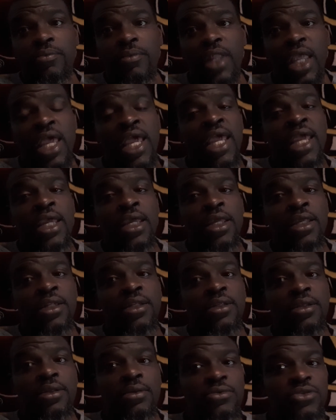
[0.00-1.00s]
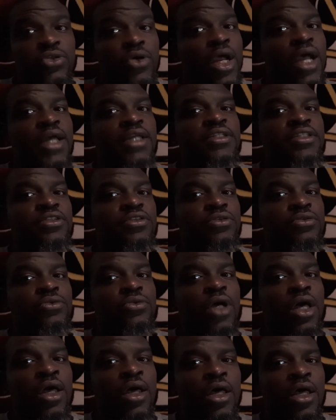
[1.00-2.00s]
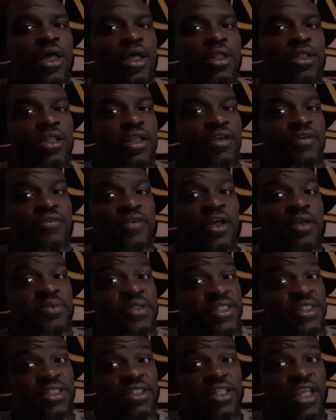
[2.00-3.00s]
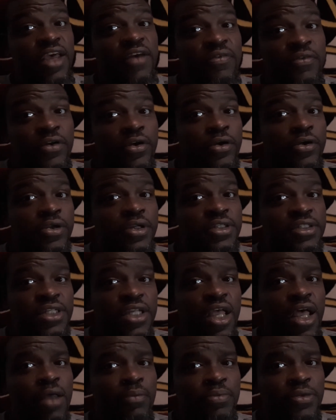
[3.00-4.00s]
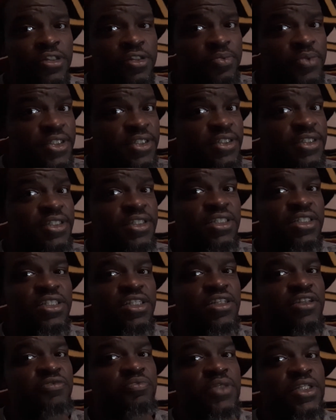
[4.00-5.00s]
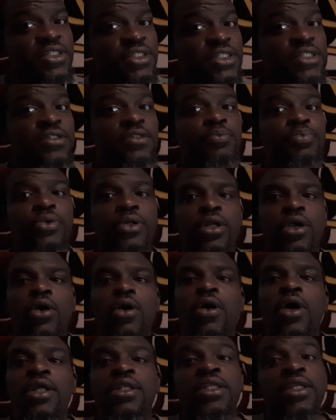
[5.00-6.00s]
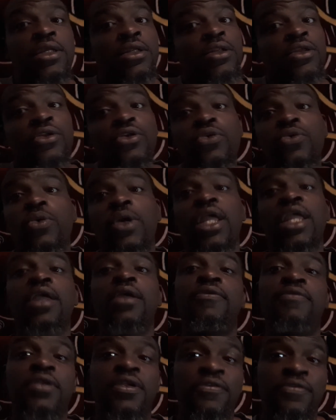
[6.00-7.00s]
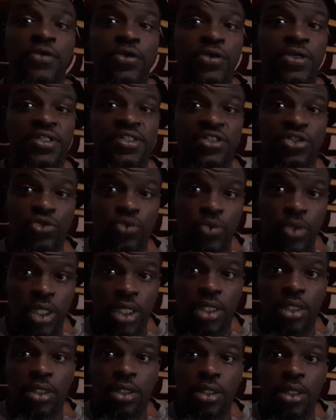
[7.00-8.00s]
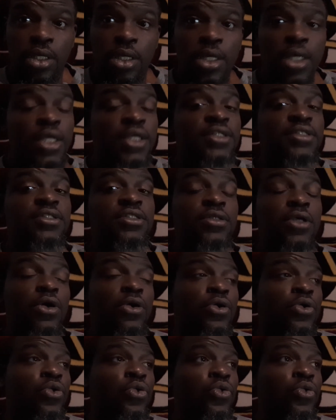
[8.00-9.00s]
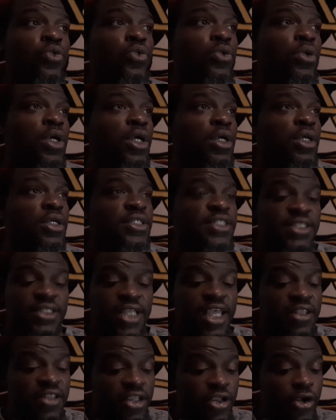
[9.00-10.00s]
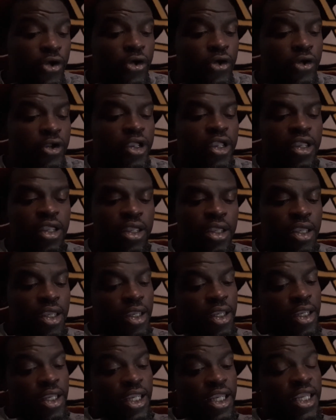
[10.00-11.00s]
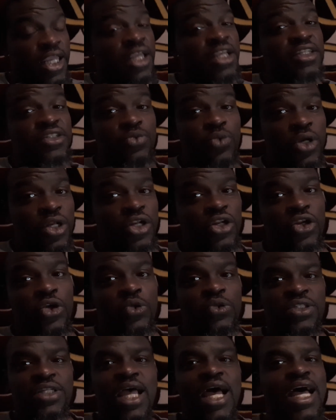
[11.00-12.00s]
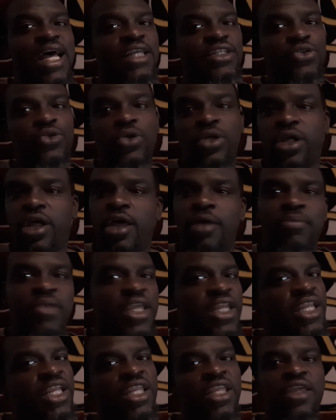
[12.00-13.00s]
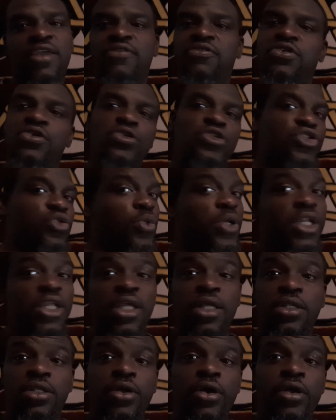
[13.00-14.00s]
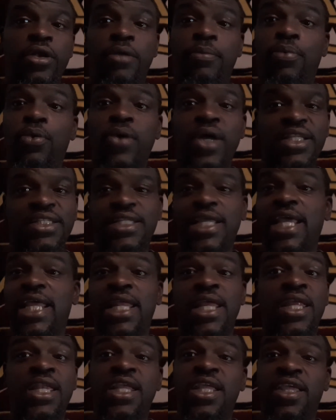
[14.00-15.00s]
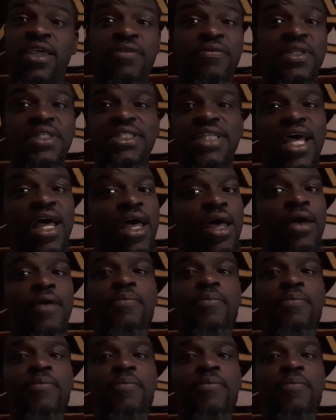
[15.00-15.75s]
And trying to live up to Steph Curry's accomplishments and achievements is a pretty hard thing to do, even if you're his twin. So Seth Curry is one of those guys who can come in and give you 20 and 30 points at any given time.